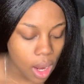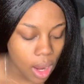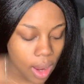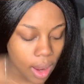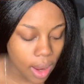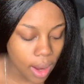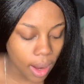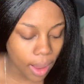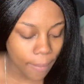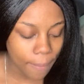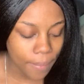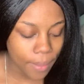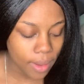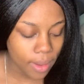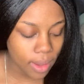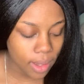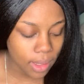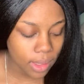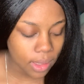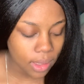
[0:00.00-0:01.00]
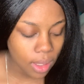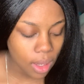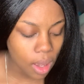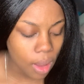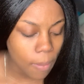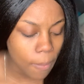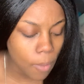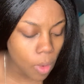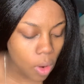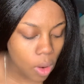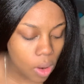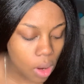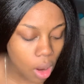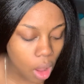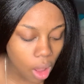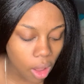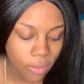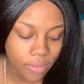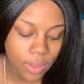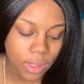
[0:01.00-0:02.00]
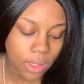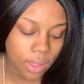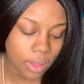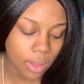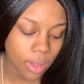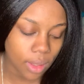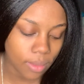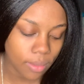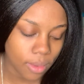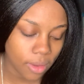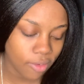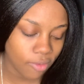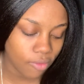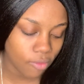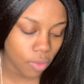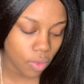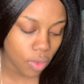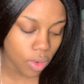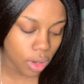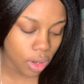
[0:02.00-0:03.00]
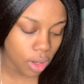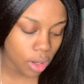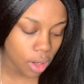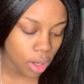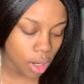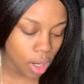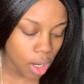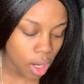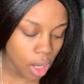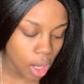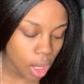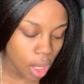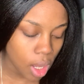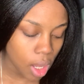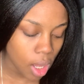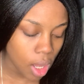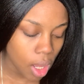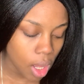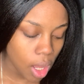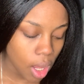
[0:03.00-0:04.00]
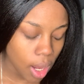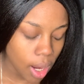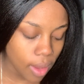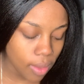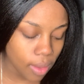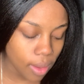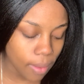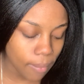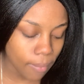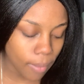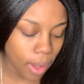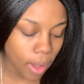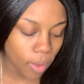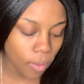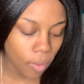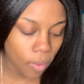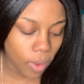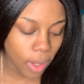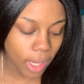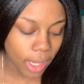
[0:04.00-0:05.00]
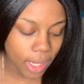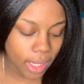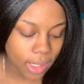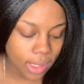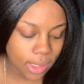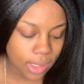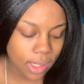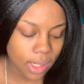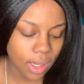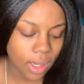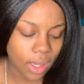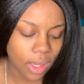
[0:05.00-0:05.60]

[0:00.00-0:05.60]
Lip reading: And I put more often than before. And then my weight